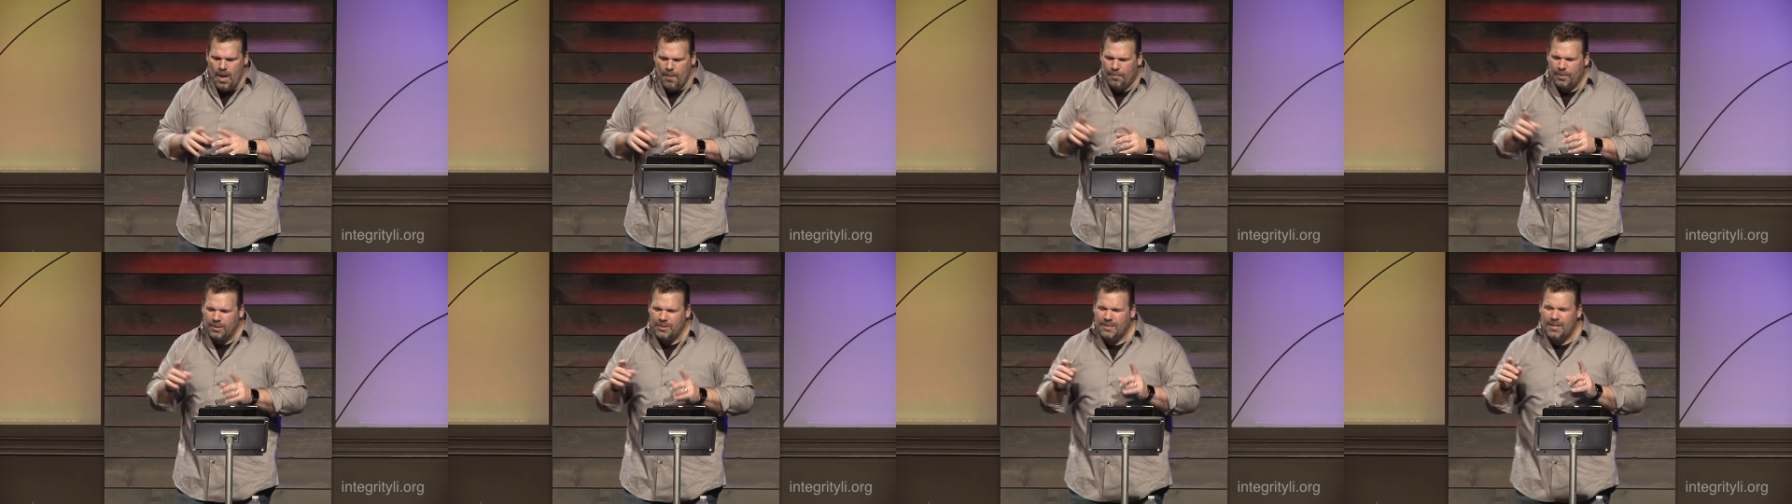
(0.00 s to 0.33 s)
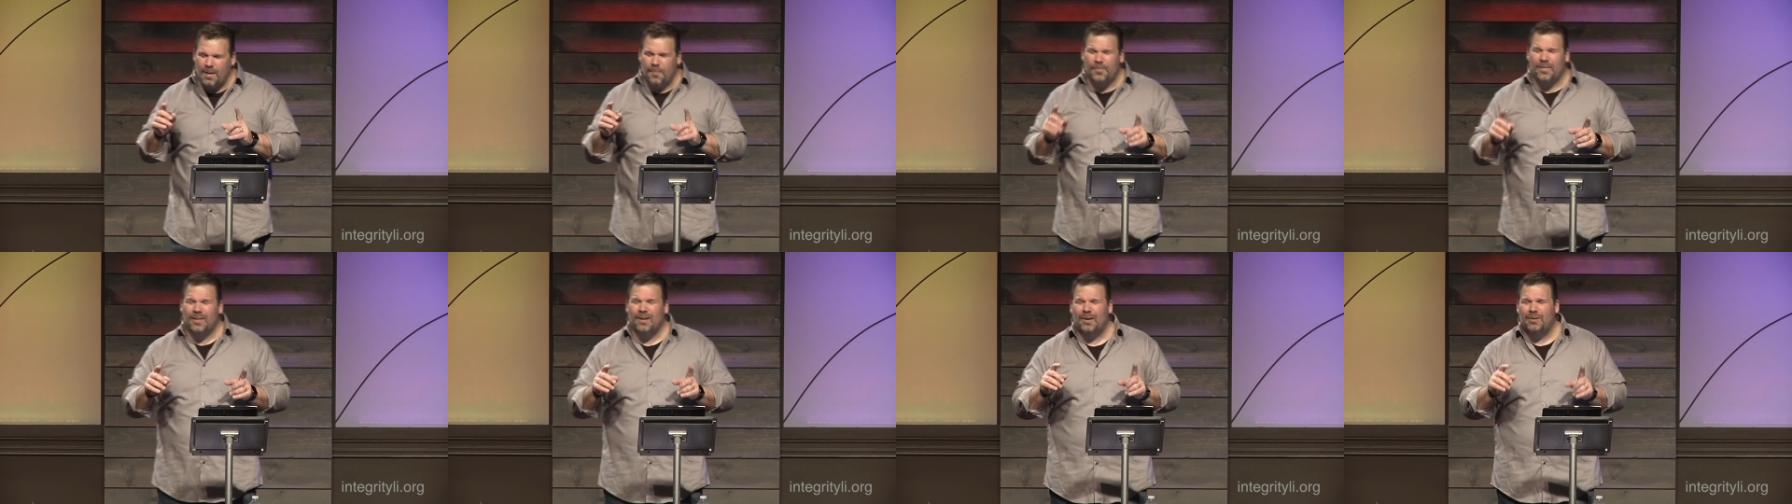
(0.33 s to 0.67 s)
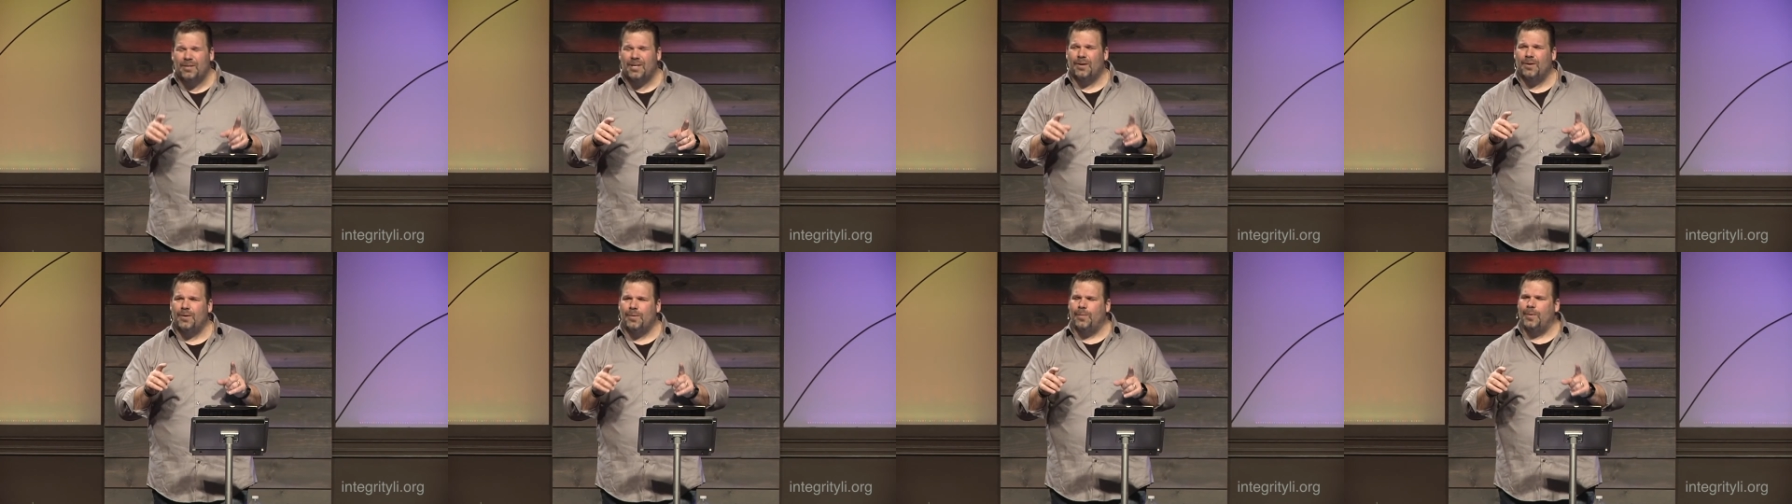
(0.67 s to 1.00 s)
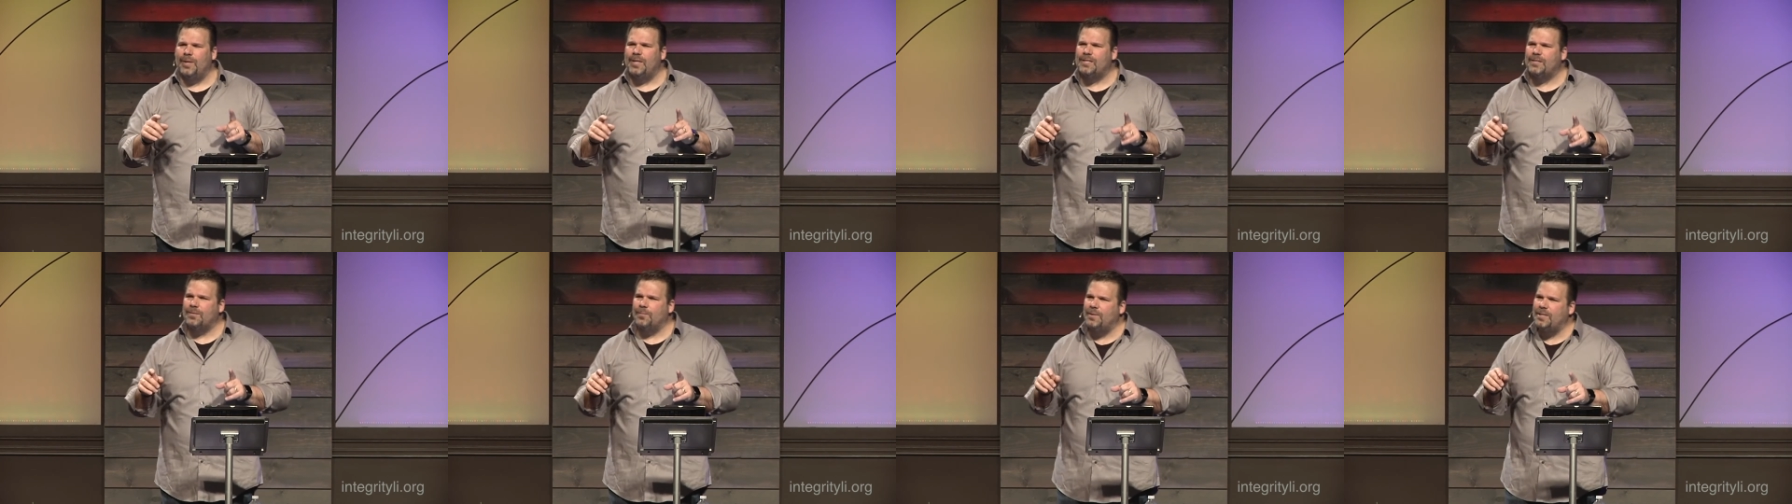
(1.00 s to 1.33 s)
But something
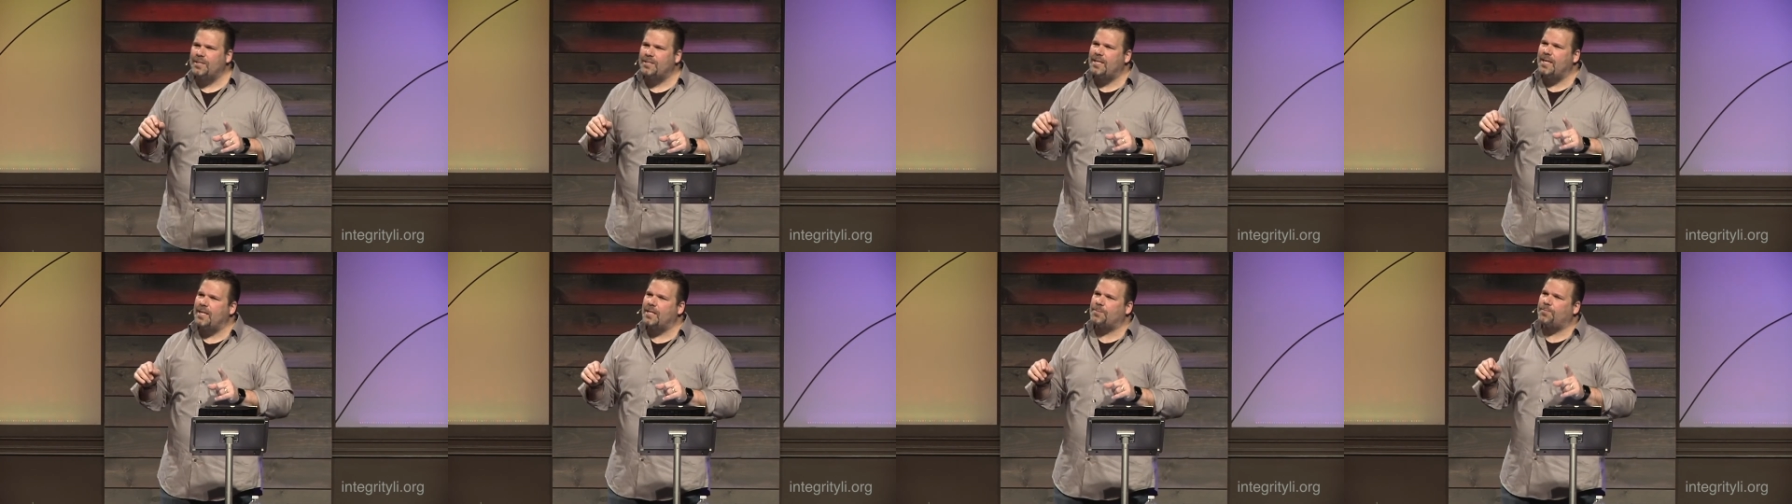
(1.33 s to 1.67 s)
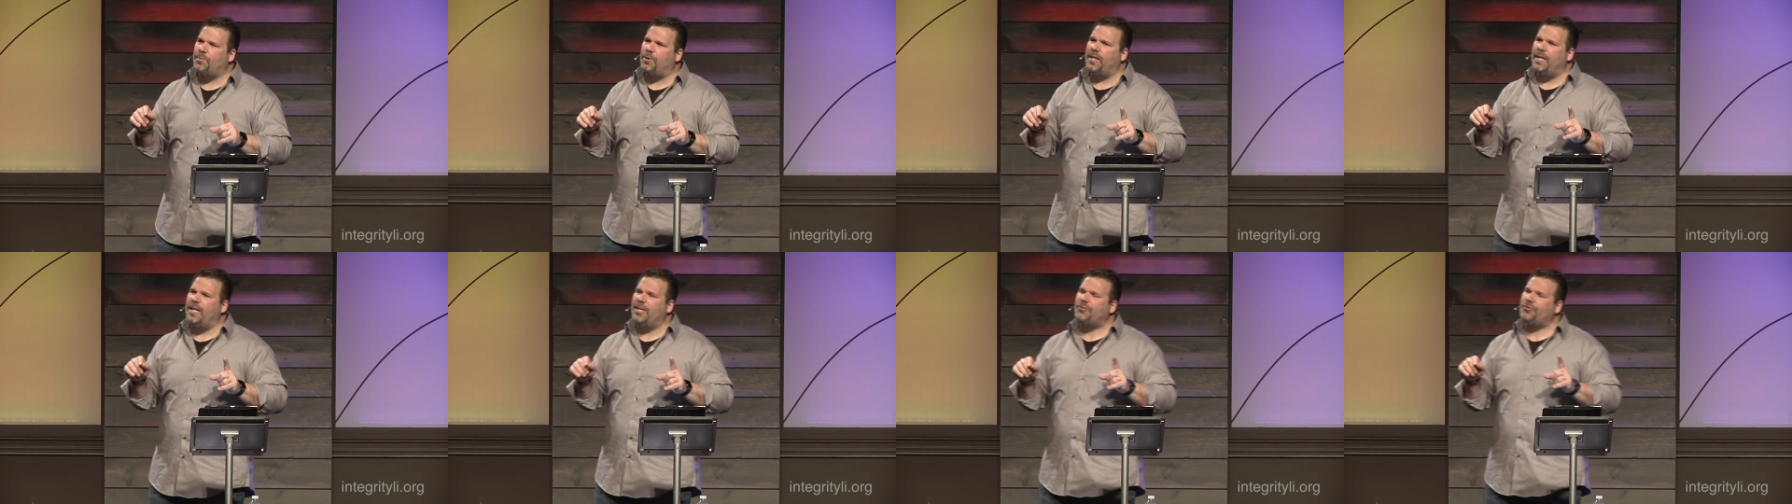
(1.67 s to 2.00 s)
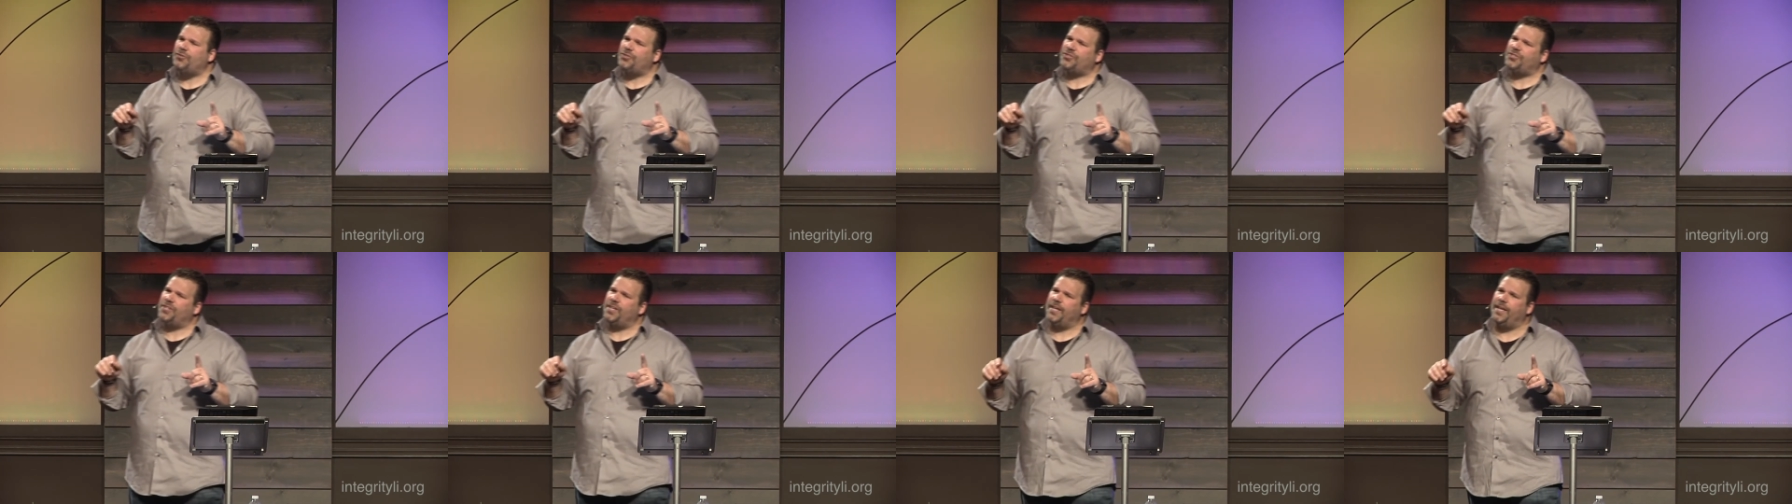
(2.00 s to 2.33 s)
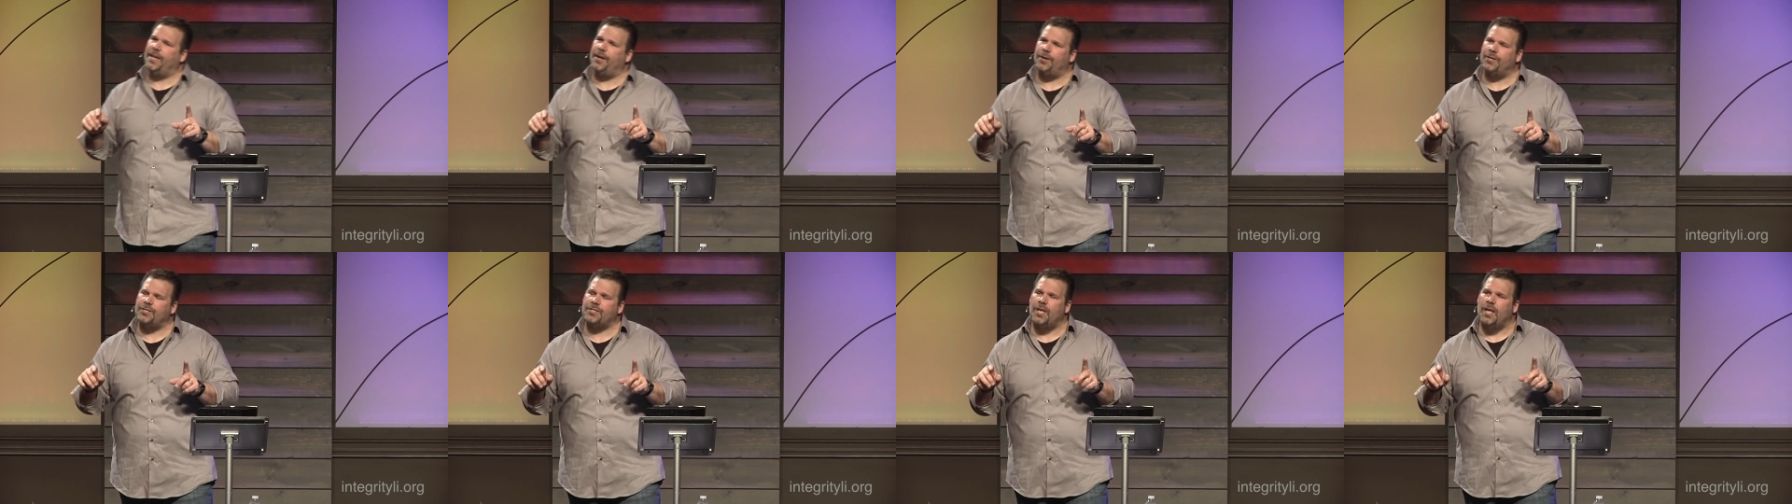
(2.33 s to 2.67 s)
we, we see that's pretty interesting
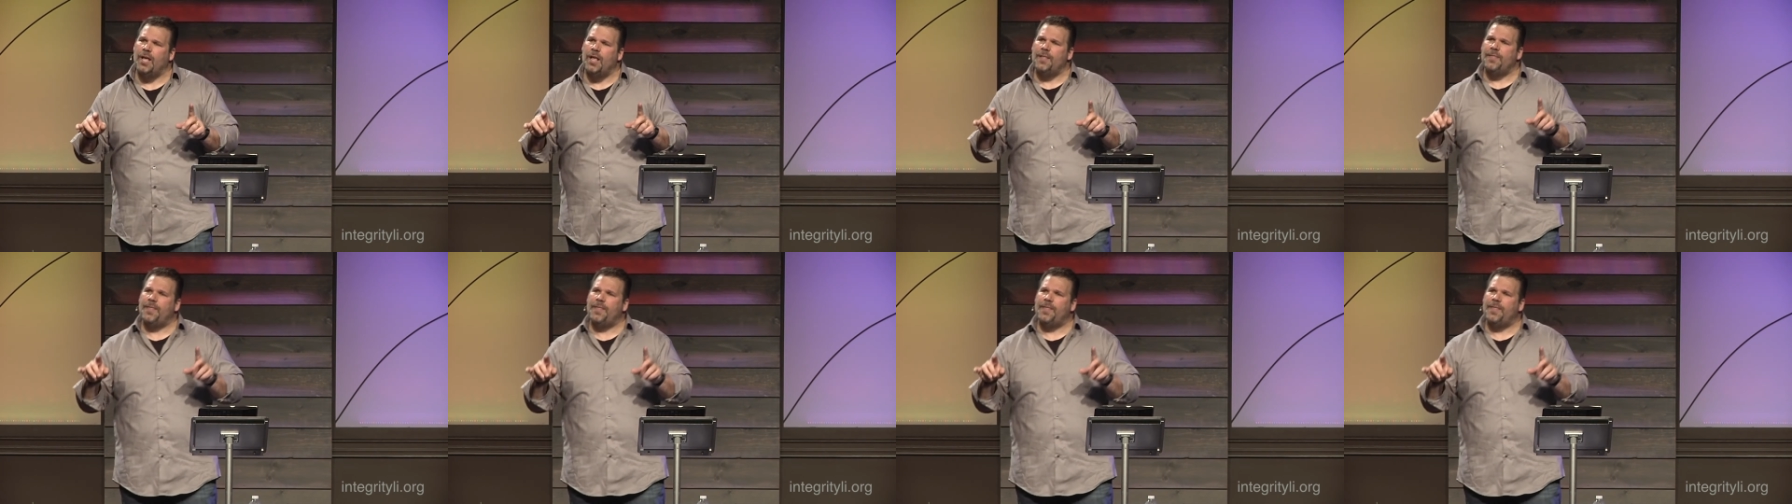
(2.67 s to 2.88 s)
here is